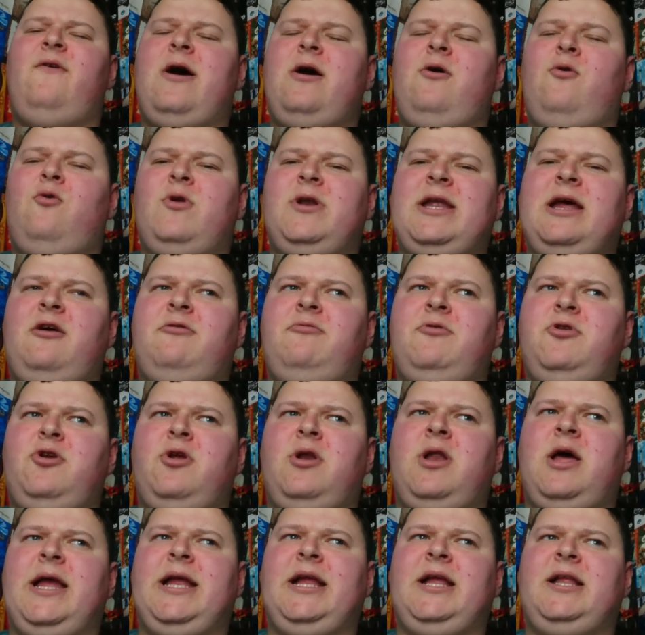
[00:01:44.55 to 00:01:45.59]
Alton Towers are
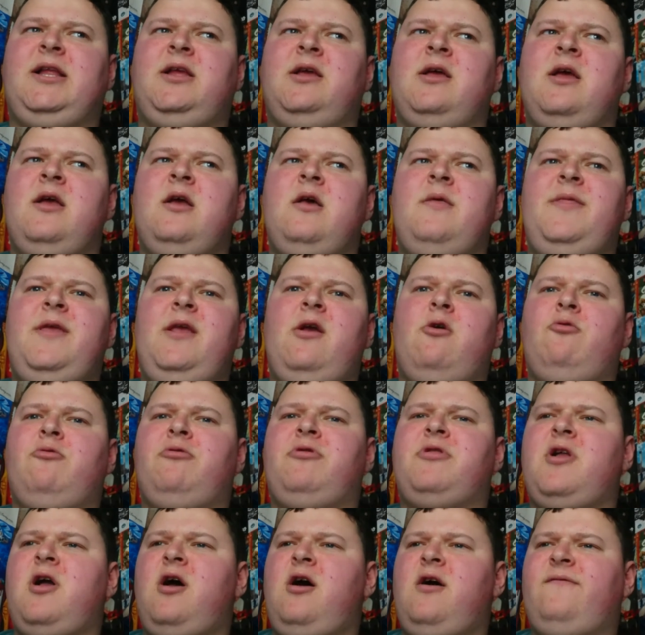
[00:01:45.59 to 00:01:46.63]
doing like the old
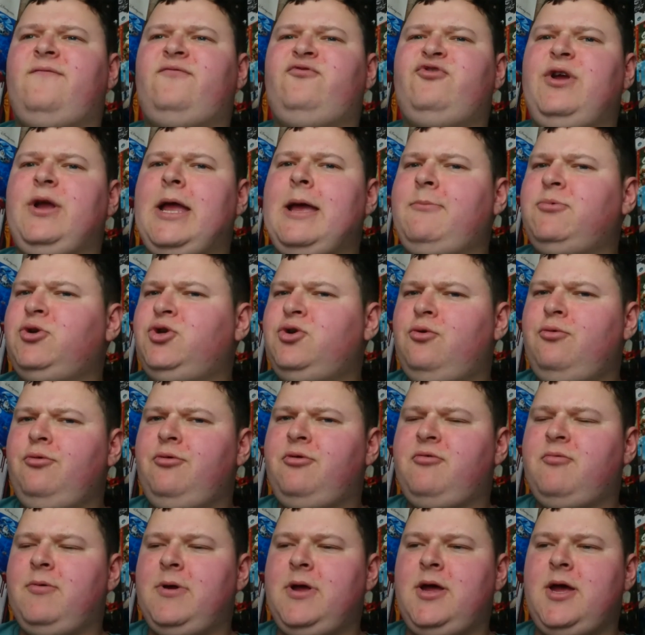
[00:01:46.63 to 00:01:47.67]
staff drink capsules
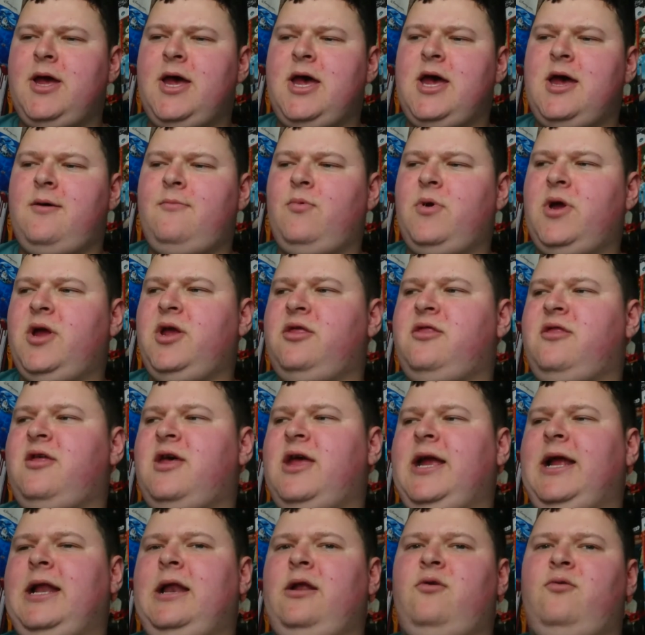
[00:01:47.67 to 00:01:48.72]
where it's
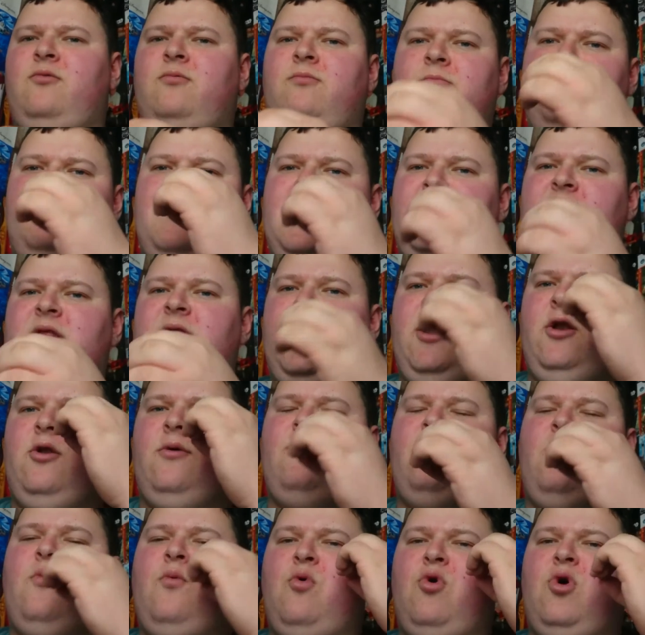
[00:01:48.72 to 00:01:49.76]
like basically a
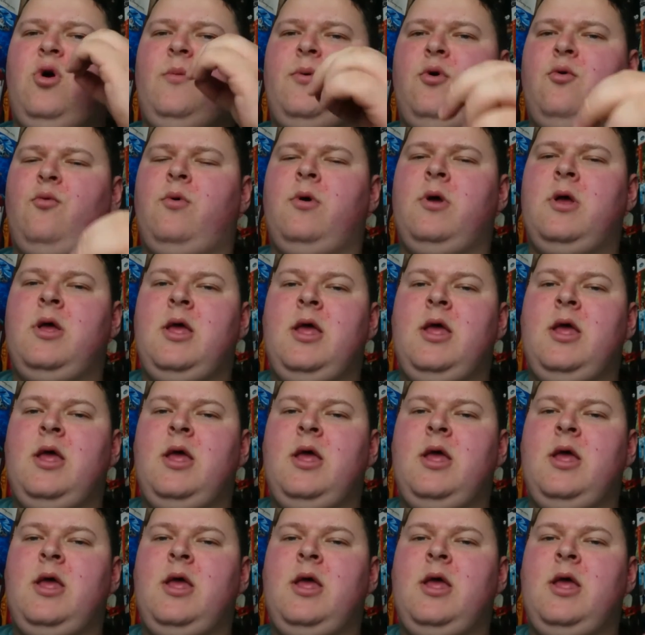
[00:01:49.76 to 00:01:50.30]
normal.